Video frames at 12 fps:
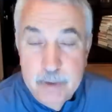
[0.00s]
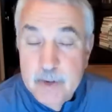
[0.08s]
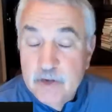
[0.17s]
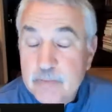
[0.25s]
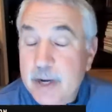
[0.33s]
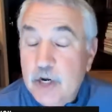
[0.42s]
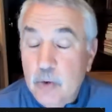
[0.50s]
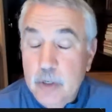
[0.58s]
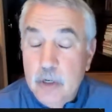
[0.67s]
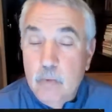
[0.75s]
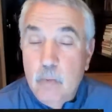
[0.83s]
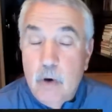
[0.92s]
pretty much my
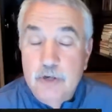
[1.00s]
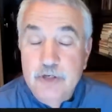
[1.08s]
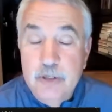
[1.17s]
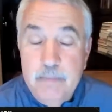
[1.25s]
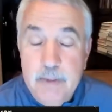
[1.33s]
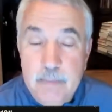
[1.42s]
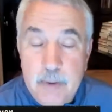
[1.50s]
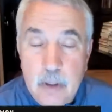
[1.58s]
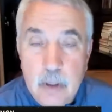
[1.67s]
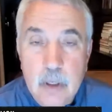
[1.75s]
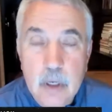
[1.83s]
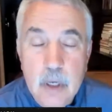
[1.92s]
career watching
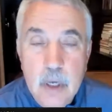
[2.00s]
people